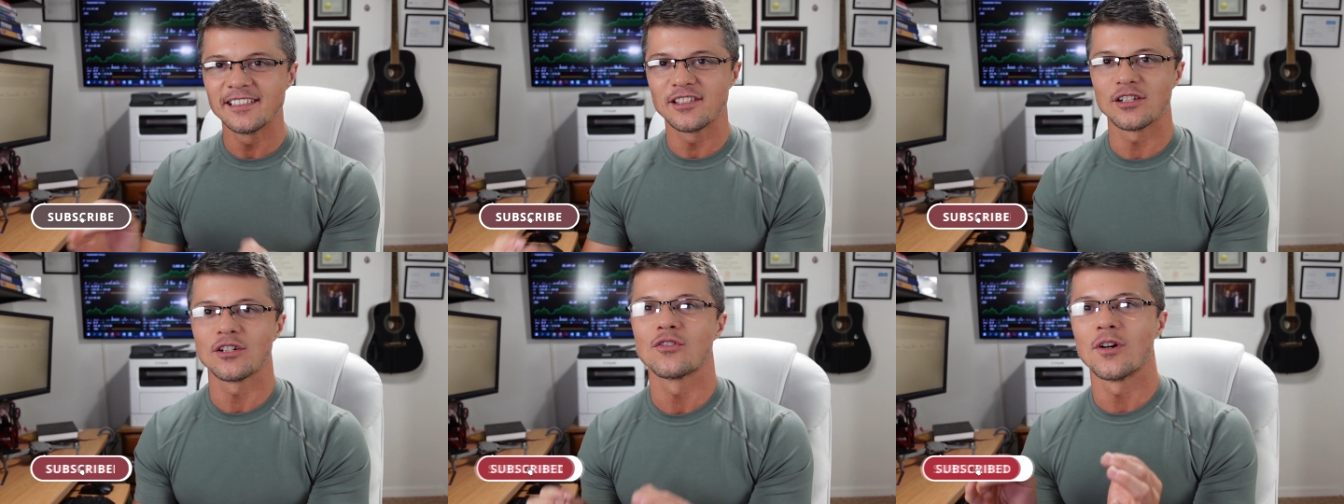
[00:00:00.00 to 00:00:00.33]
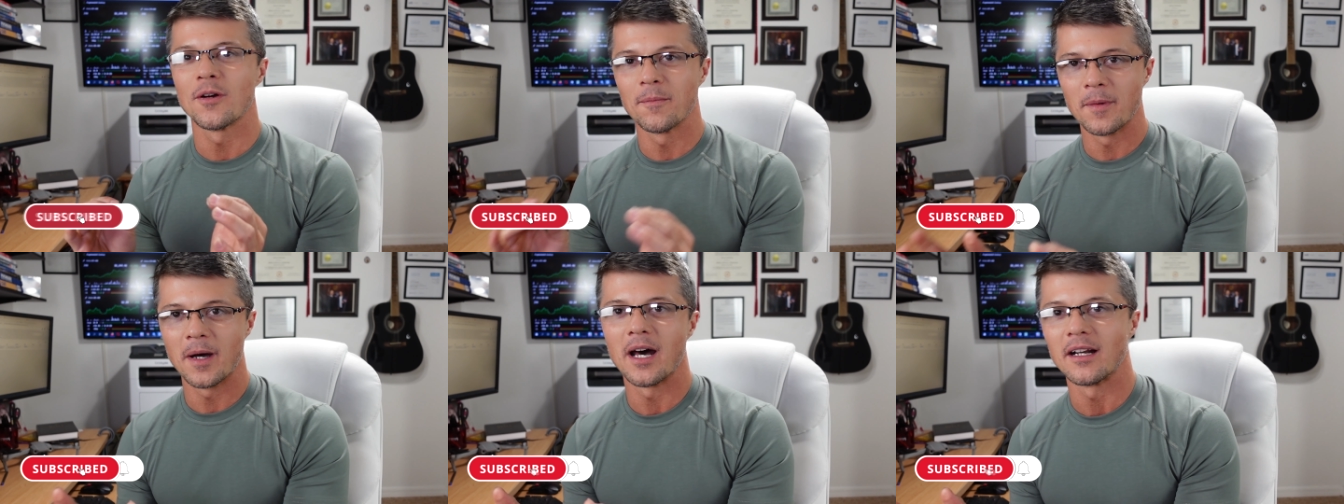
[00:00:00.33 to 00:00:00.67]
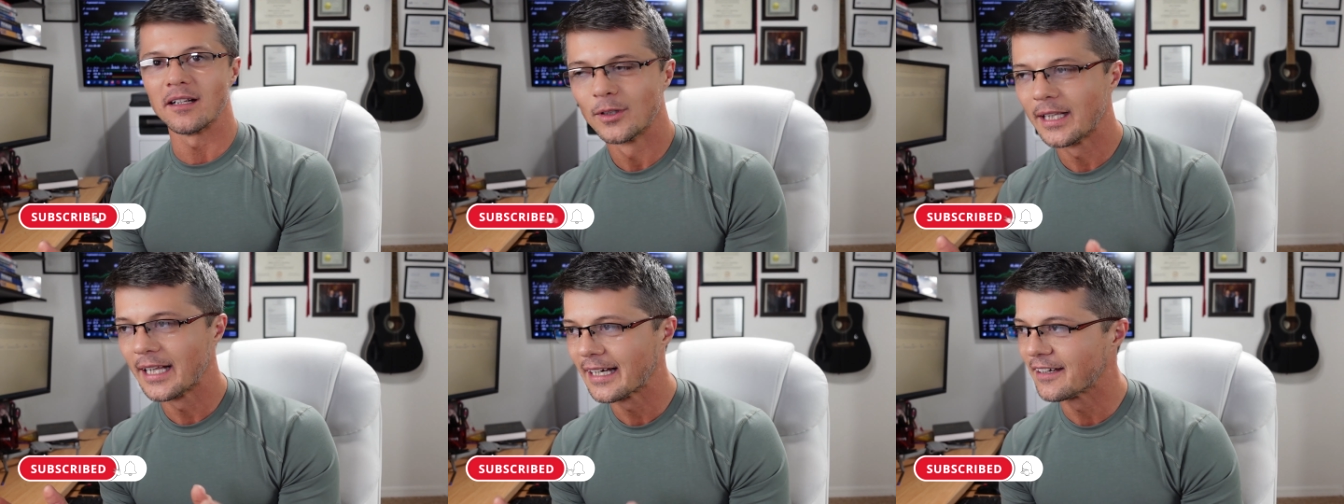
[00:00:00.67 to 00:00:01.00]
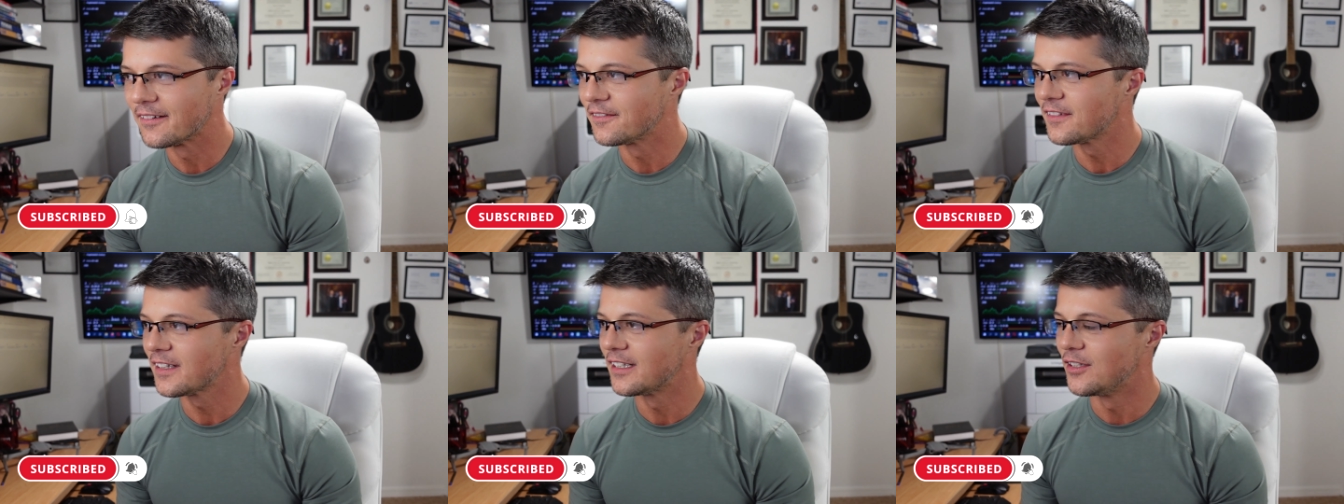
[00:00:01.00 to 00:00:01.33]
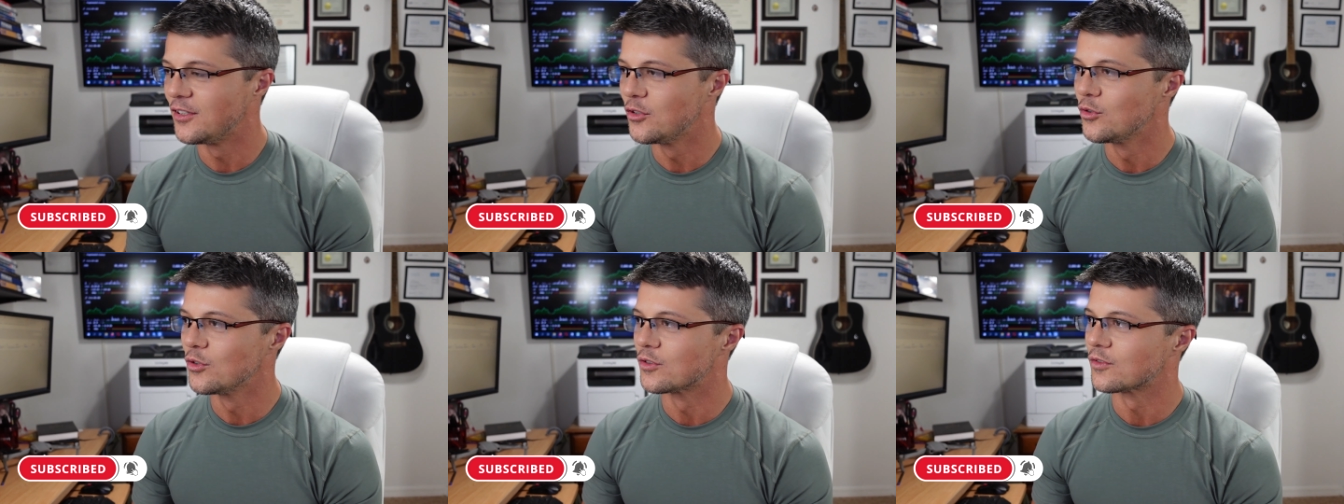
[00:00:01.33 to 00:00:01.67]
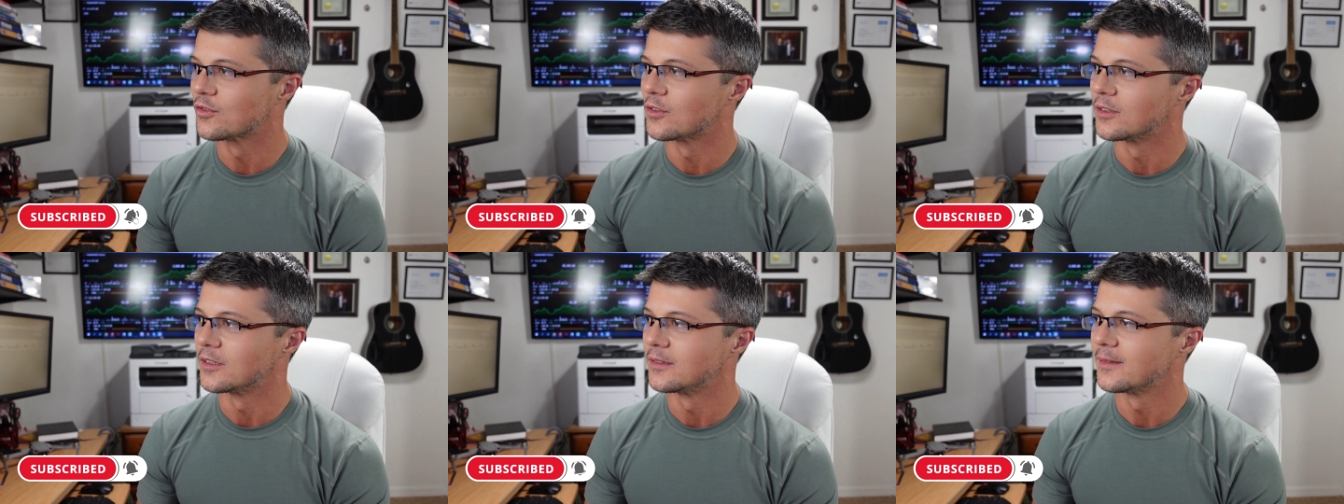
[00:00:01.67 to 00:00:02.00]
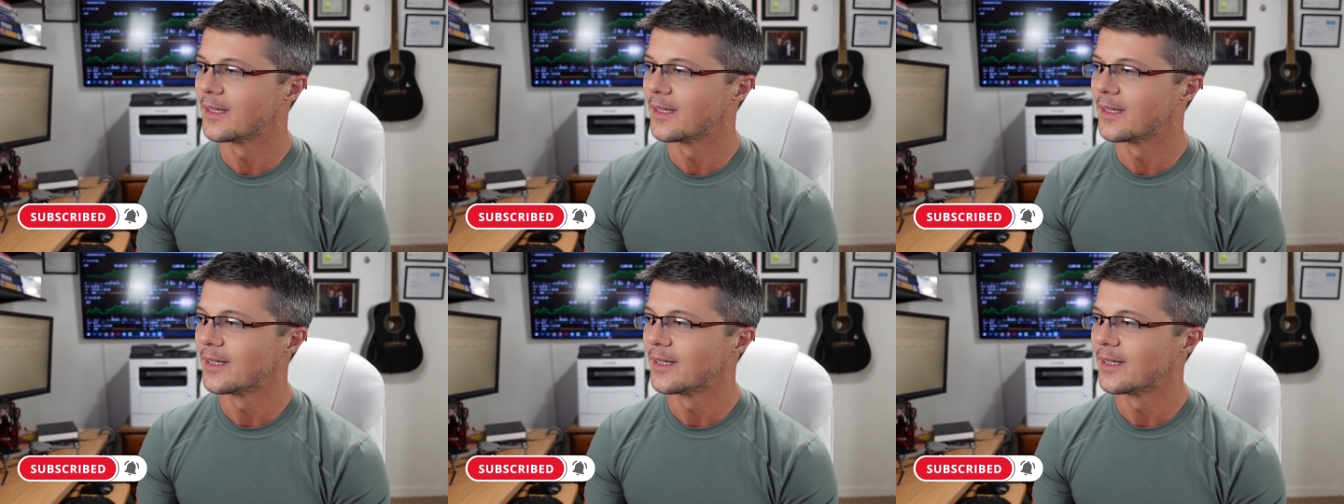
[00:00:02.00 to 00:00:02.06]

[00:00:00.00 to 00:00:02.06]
Instagram model. Well, I can find use for it.